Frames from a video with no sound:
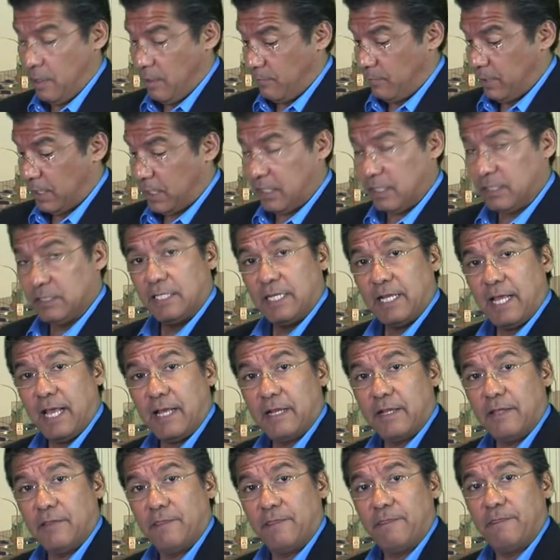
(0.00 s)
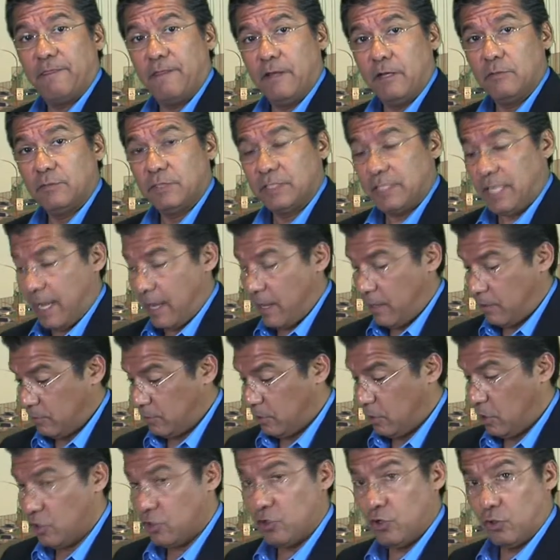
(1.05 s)
because it had a thumbs
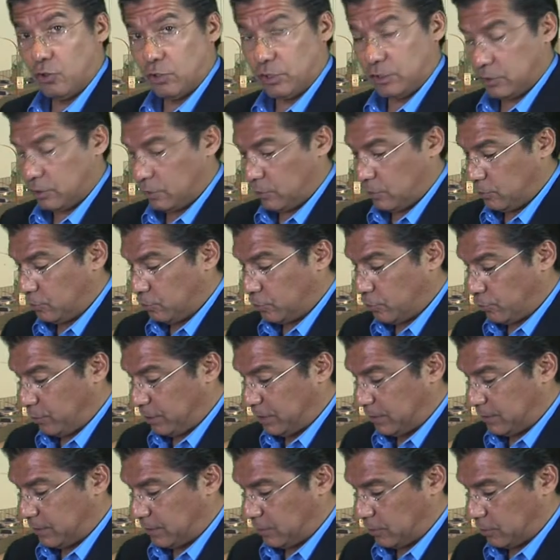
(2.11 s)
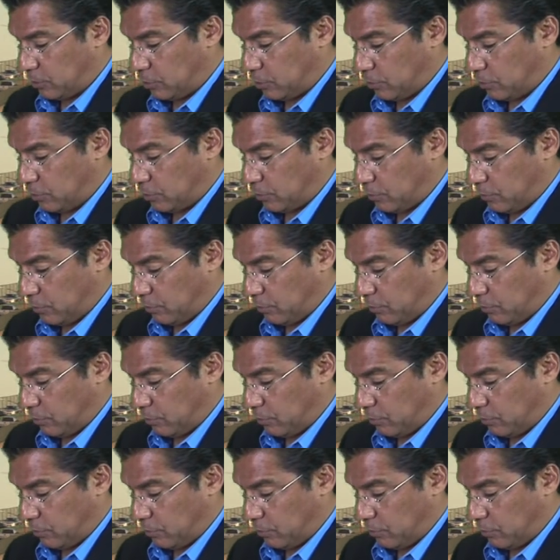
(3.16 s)
down, notice there's three signatures.